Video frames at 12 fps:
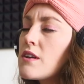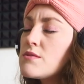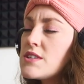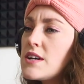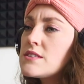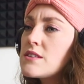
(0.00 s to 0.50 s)
I
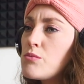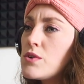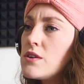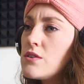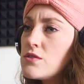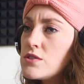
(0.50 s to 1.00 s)
was asking, were
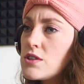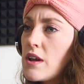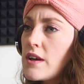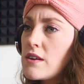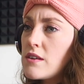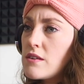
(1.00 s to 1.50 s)
you going to
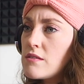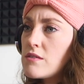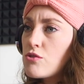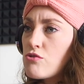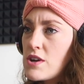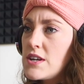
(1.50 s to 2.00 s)
like
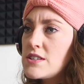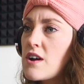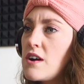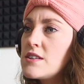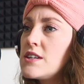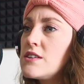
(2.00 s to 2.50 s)
create
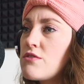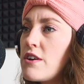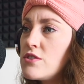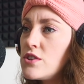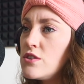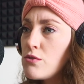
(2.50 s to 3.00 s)
content
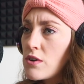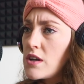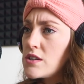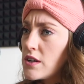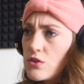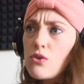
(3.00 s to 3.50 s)
around it? And you were
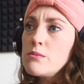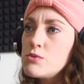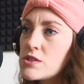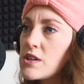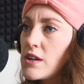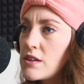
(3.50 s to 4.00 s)
kind of like, no, I'm
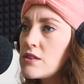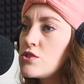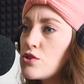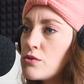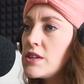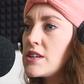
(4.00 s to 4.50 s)
just like
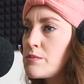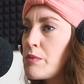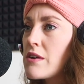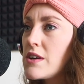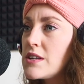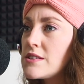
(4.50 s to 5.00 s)
doing the
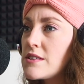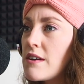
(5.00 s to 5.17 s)
experience.